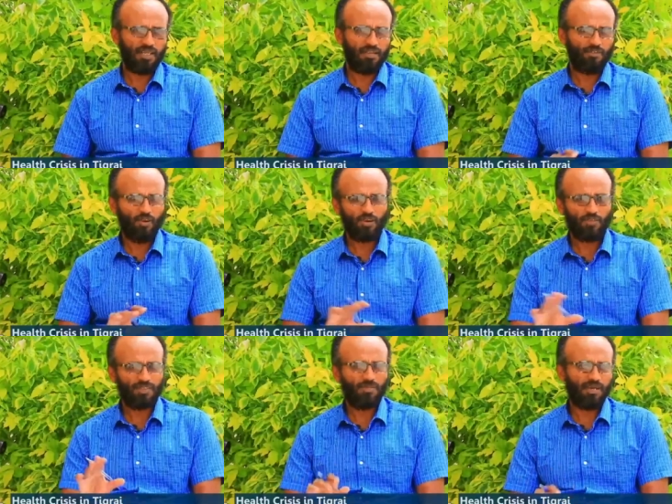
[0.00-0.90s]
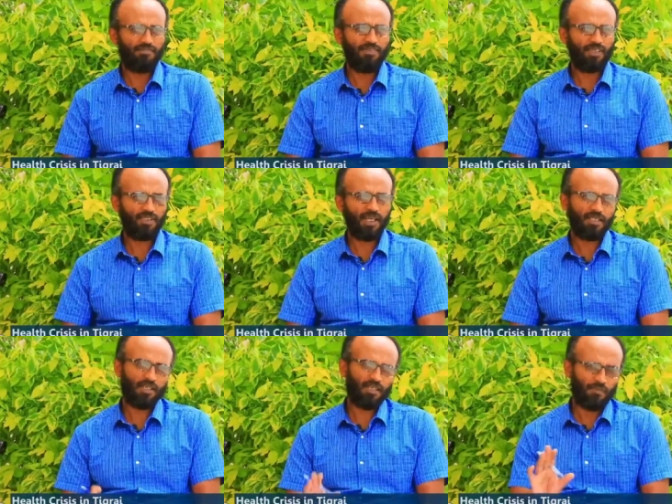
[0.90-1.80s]
If all of them are functional,
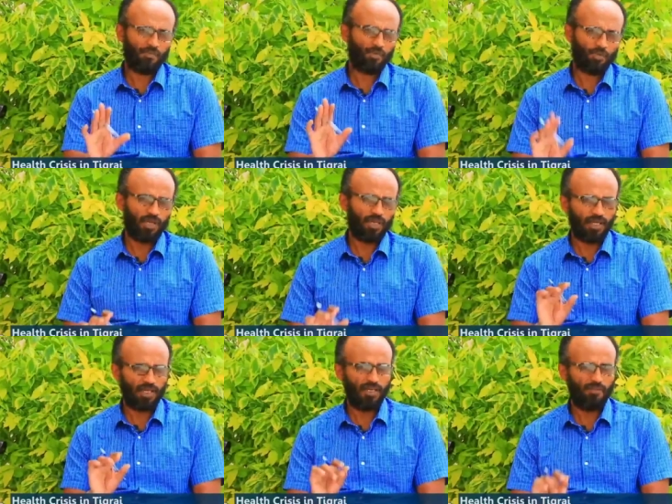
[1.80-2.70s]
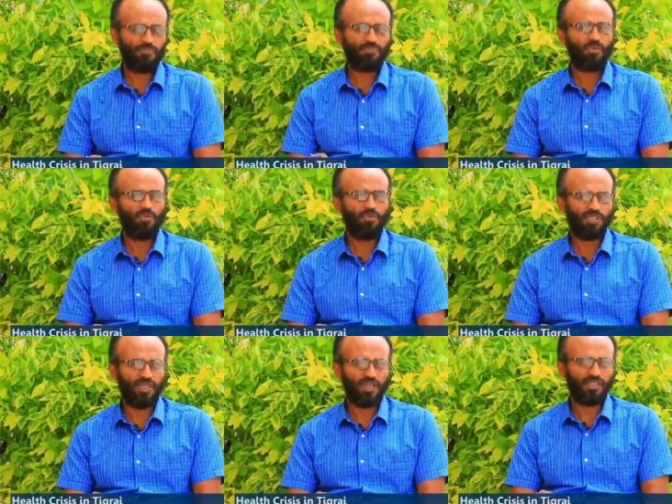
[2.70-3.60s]
then we'll um,
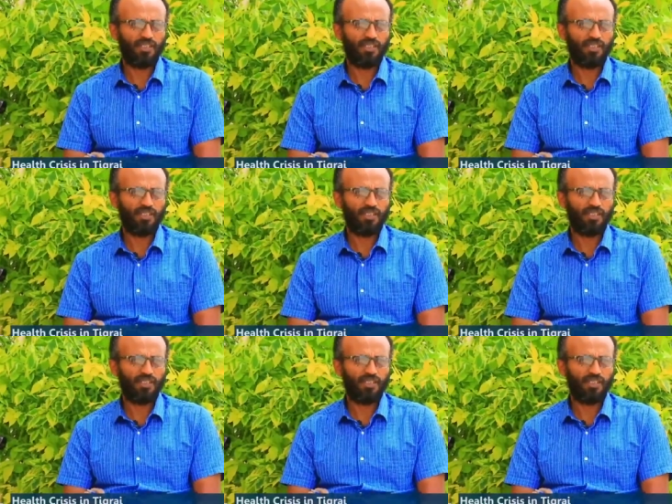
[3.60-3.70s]
consider